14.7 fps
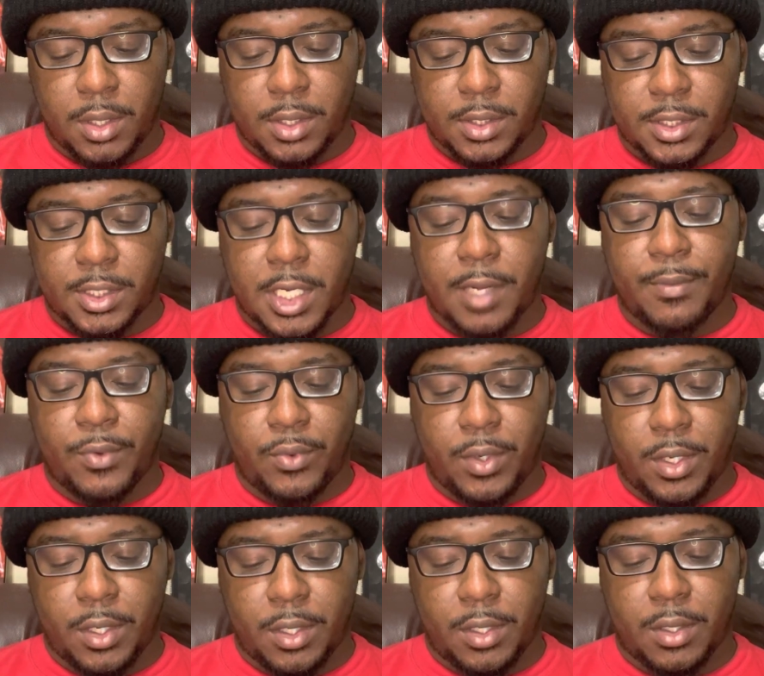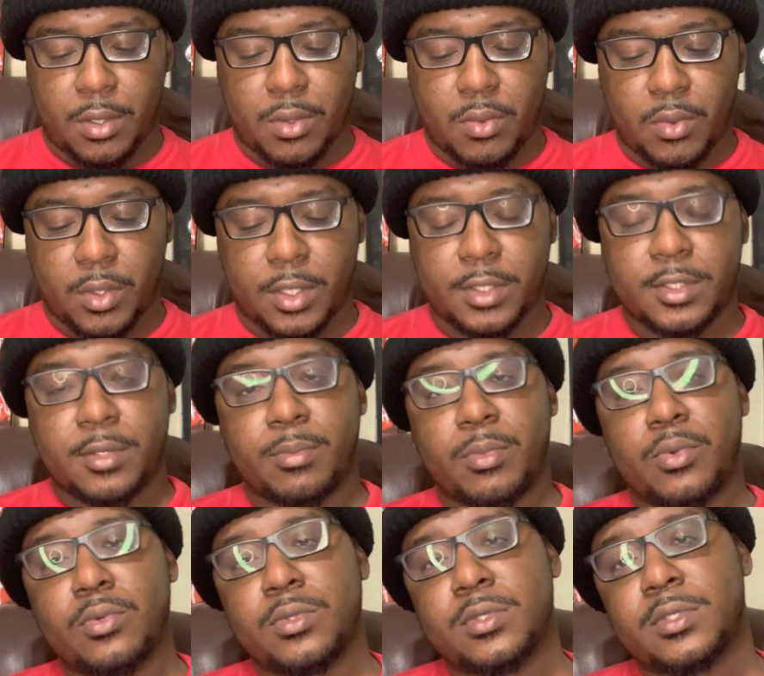Ja Morant going against the
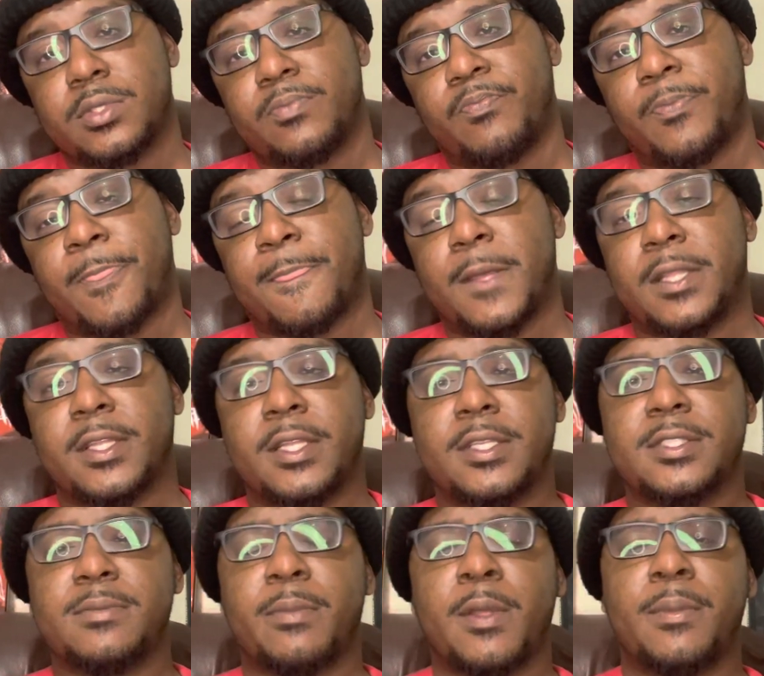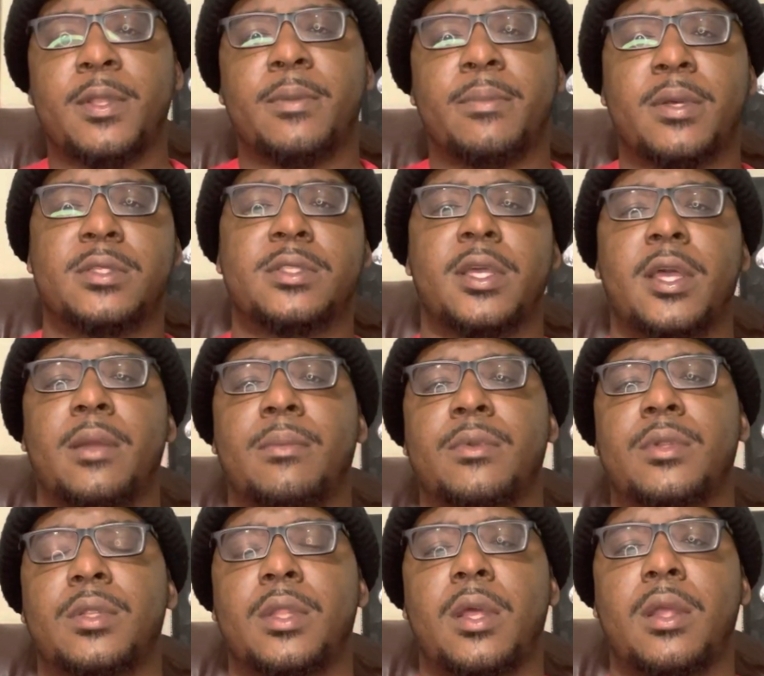Bulls. I think this may be the best game of
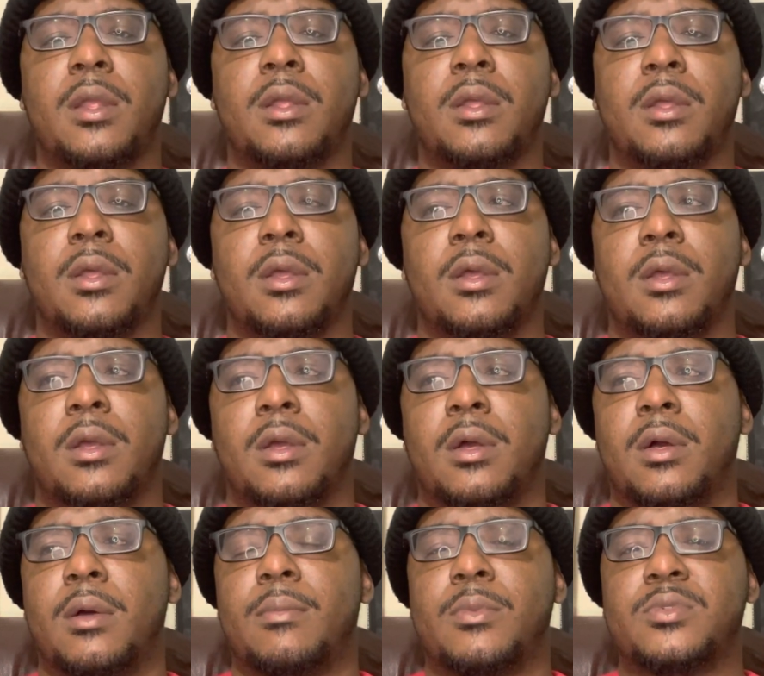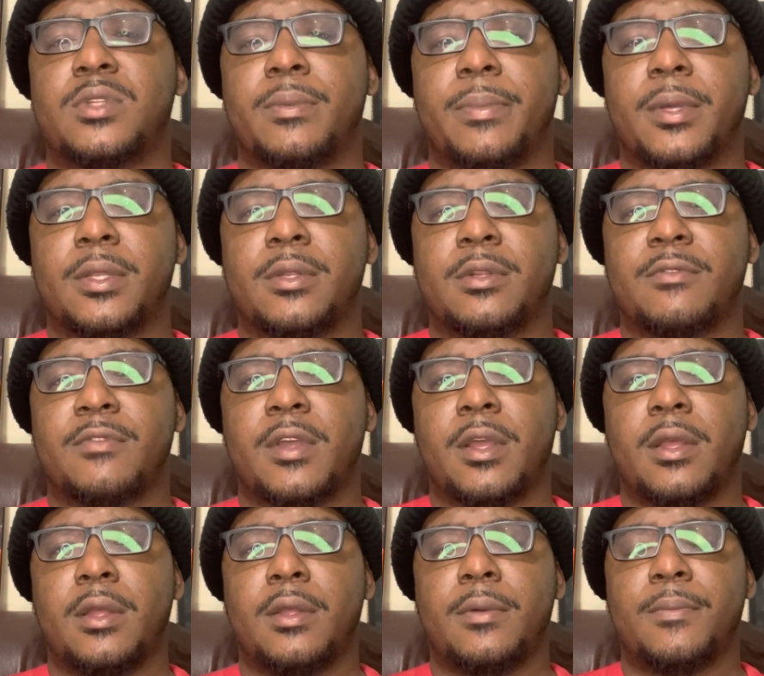the night. Uh, most competitive
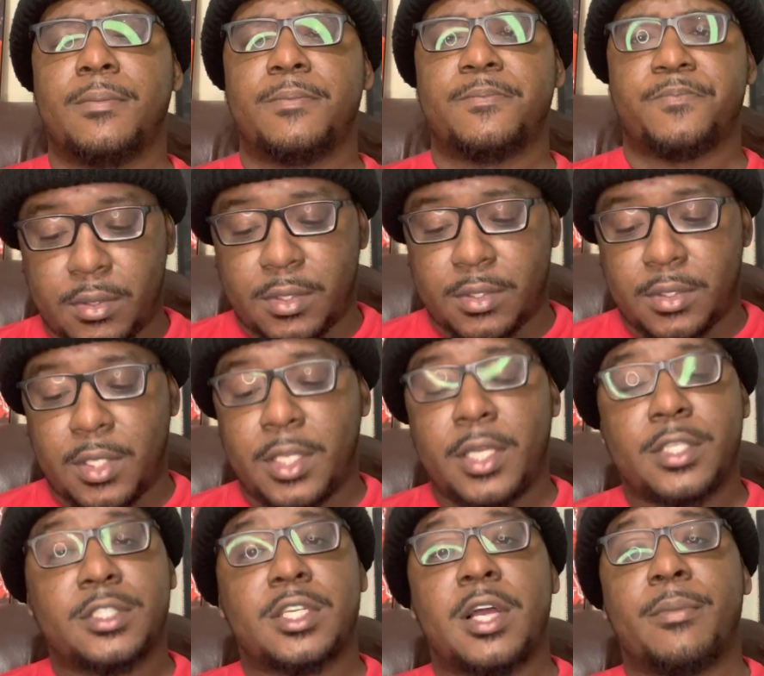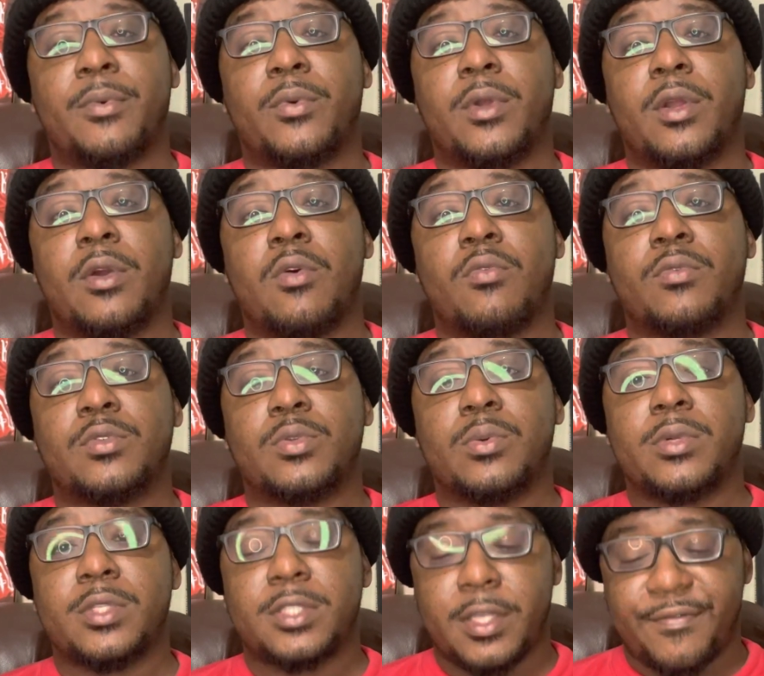game. So I like Ja Morant over
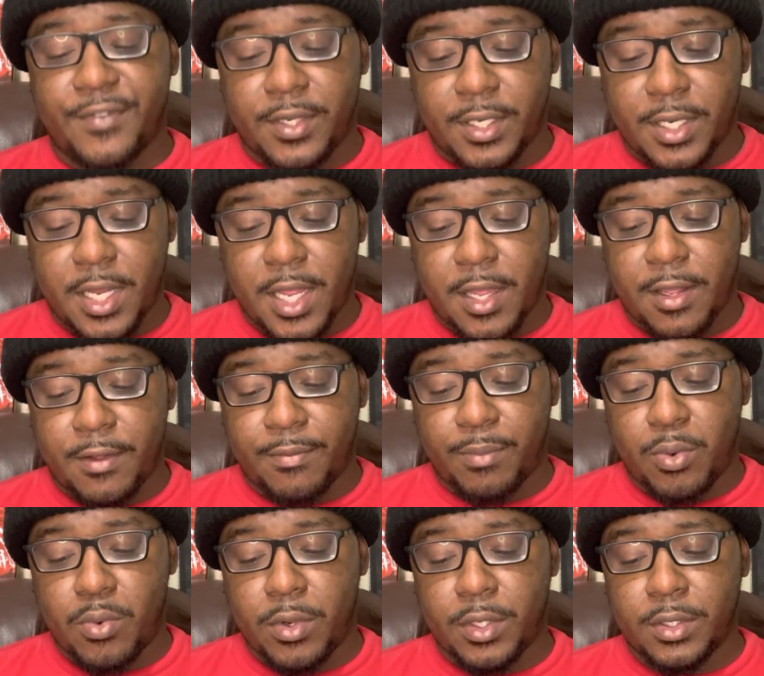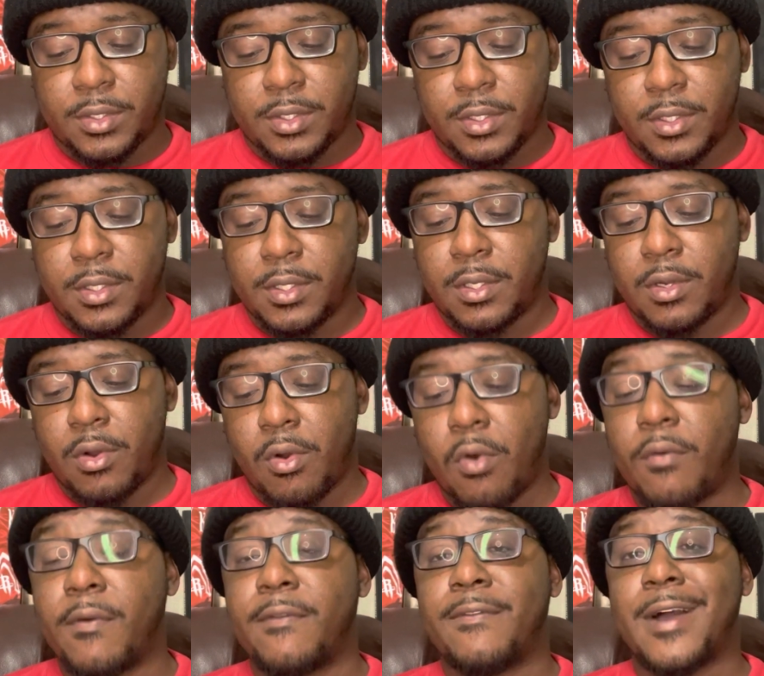27 and a half points,
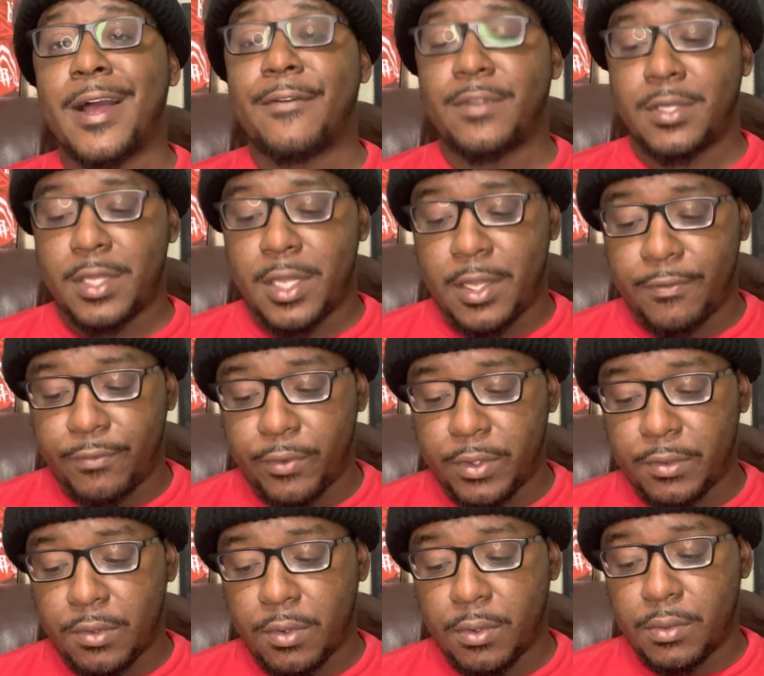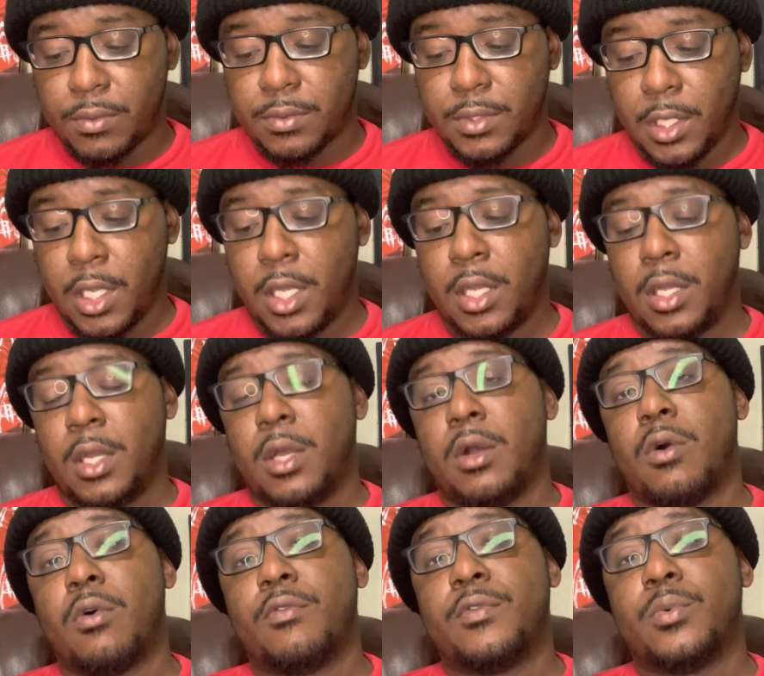over five and a half free throws,
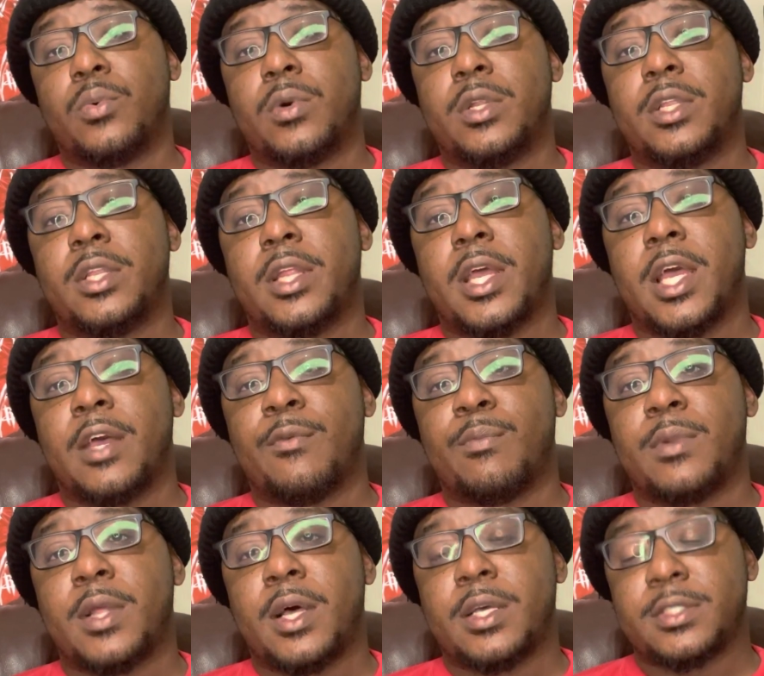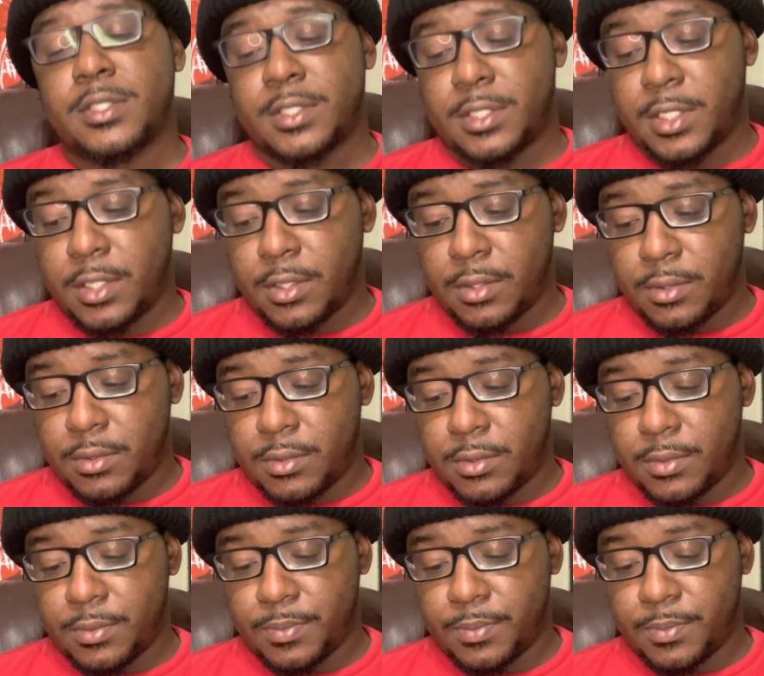over one and a half blocks and steals.